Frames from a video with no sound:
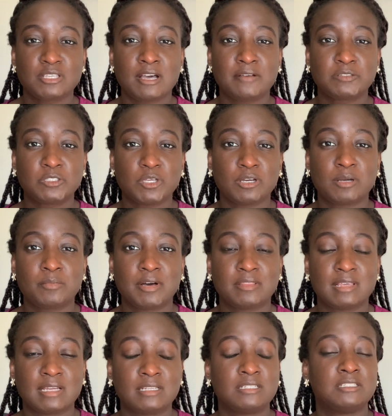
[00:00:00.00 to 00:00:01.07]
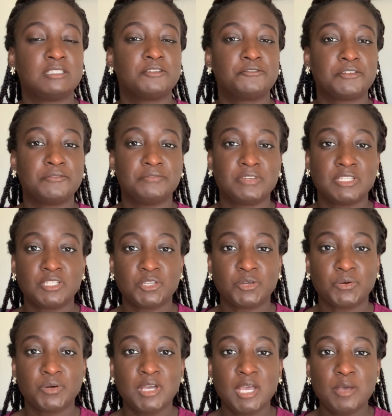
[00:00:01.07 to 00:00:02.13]
I'll have to talk about that in a different
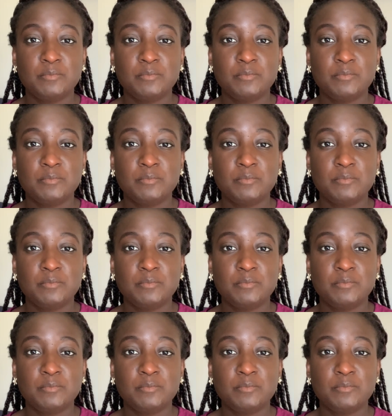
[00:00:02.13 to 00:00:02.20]
video,